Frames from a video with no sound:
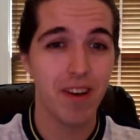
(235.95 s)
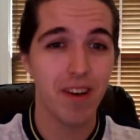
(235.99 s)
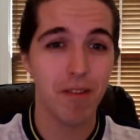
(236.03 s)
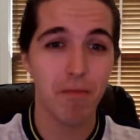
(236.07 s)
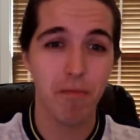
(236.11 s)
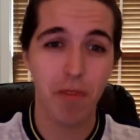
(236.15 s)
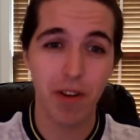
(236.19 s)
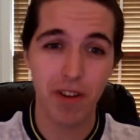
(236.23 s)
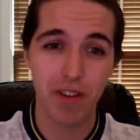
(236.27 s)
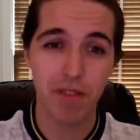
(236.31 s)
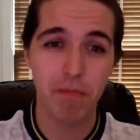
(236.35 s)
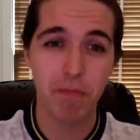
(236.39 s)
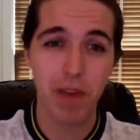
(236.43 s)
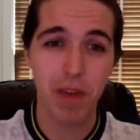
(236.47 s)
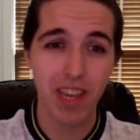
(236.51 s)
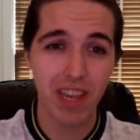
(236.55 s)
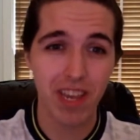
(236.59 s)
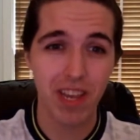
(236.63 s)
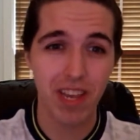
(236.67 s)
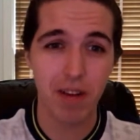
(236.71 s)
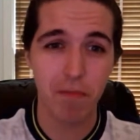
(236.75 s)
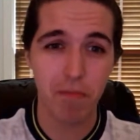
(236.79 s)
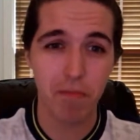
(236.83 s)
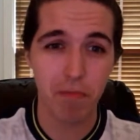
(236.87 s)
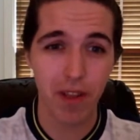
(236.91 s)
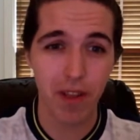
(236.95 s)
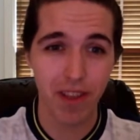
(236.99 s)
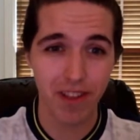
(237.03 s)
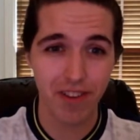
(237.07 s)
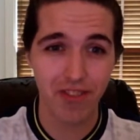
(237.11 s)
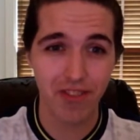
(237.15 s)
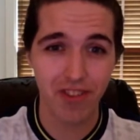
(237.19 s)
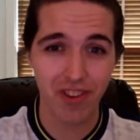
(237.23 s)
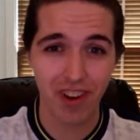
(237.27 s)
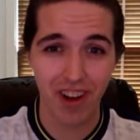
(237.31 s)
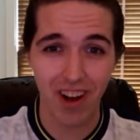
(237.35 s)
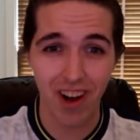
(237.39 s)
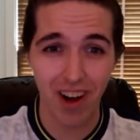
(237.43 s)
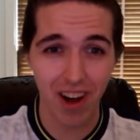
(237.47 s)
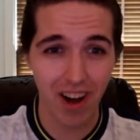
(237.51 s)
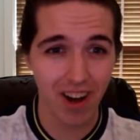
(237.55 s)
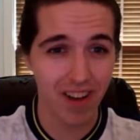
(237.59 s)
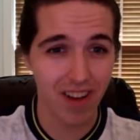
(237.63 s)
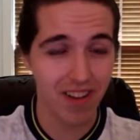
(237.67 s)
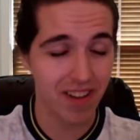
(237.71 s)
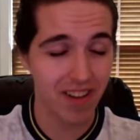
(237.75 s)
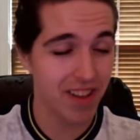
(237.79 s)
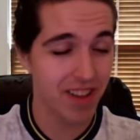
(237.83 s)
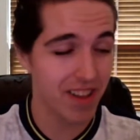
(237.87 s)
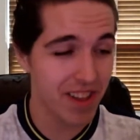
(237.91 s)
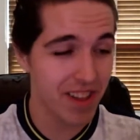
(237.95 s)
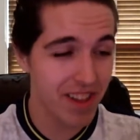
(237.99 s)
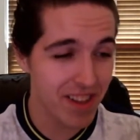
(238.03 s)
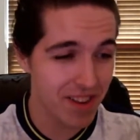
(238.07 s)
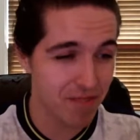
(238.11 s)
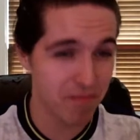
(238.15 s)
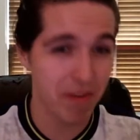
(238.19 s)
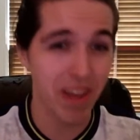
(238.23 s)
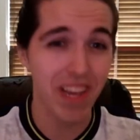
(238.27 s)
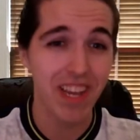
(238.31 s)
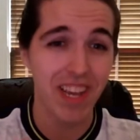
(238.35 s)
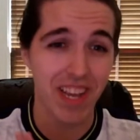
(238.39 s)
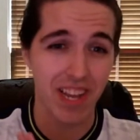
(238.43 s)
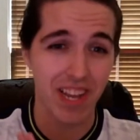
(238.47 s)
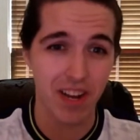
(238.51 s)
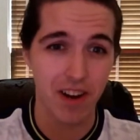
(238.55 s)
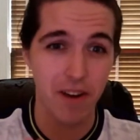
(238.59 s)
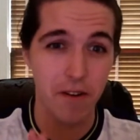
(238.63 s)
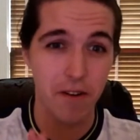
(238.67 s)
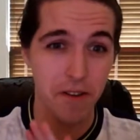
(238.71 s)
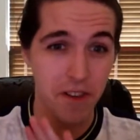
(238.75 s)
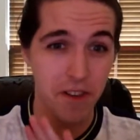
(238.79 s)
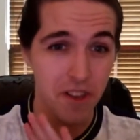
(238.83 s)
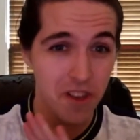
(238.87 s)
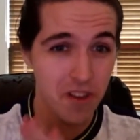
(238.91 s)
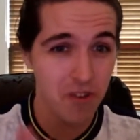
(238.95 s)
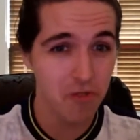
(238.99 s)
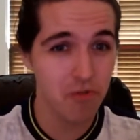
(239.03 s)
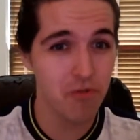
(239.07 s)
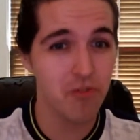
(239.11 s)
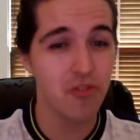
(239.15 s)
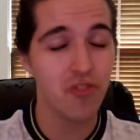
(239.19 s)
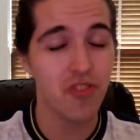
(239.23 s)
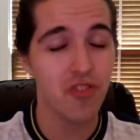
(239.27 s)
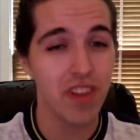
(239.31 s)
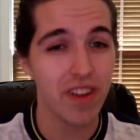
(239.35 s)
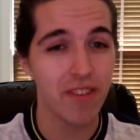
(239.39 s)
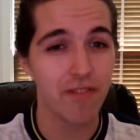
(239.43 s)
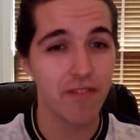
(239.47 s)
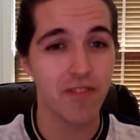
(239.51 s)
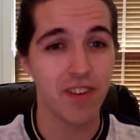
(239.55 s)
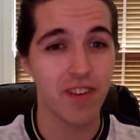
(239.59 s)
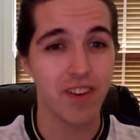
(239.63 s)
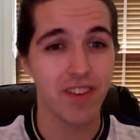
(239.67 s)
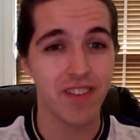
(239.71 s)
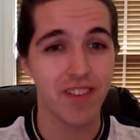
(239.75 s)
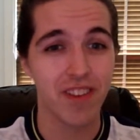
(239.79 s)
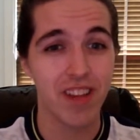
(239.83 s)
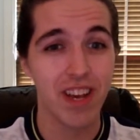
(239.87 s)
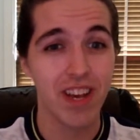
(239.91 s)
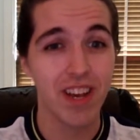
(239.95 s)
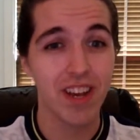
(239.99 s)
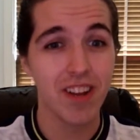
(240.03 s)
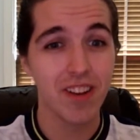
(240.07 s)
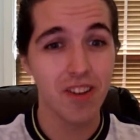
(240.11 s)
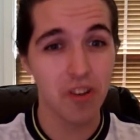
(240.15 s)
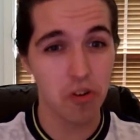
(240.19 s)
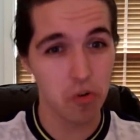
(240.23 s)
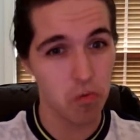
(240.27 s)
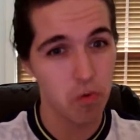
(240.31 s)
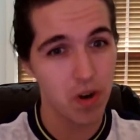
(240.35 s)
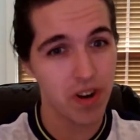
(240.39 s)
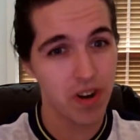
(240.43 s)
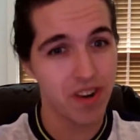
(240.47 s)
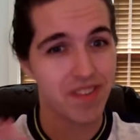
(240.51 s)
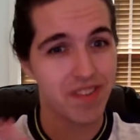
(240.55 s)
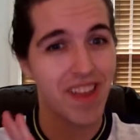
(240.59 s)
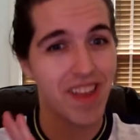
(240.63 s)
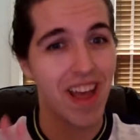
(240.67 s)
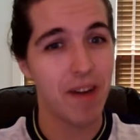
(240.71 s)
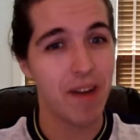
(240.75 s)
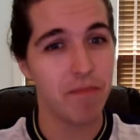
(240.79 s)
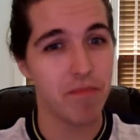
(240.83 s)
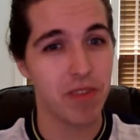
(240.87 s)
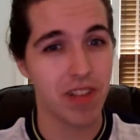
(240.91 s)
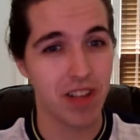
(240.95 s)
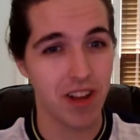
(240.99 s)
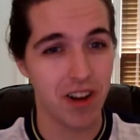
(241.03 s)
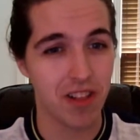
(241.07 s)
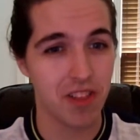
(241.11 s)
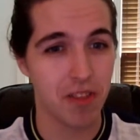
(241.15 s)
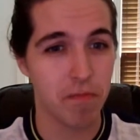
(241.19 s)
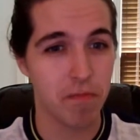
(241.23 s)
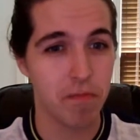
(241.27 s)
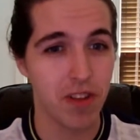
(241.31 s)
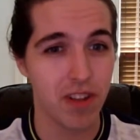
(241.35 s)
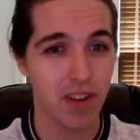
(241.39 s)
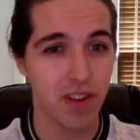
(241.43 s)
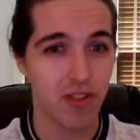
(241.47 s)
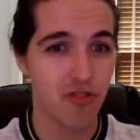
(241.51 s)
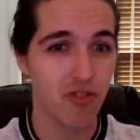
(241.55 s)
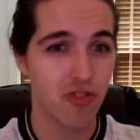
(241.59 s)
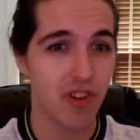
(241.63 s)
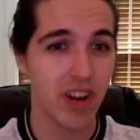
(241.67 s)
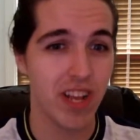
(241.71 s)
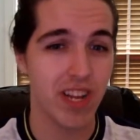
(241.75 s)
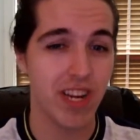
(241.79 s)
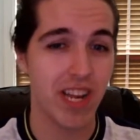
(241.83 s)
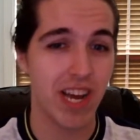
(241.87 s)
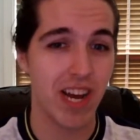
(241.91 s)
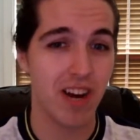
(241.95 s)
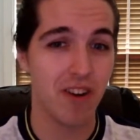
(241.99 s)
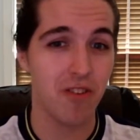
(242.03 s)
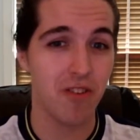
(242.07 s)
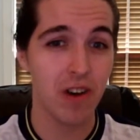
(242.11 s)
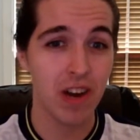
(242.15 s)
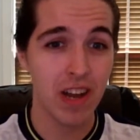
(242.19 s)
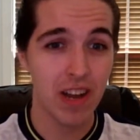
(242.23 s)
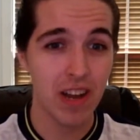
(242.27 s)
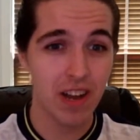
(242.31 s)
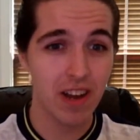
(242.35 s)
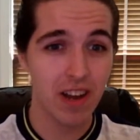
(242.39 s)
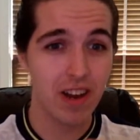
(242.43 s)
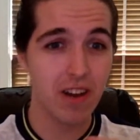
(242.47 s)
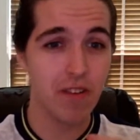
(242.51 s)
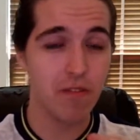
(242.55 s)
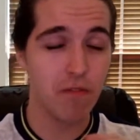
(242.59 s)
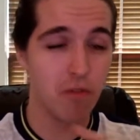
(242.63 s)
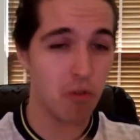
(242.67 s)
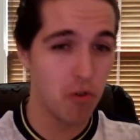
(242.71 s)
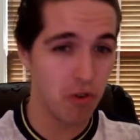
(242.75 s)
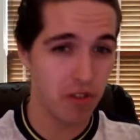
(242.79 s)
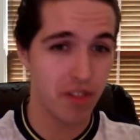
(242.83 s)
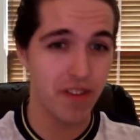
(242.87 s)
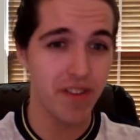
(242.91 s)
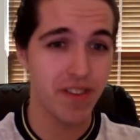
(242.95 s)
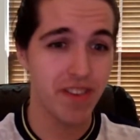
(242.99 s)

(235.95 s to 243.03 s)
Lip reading: But he's making a pitch. He's making a huge difference to what is happening on the pitch right now for this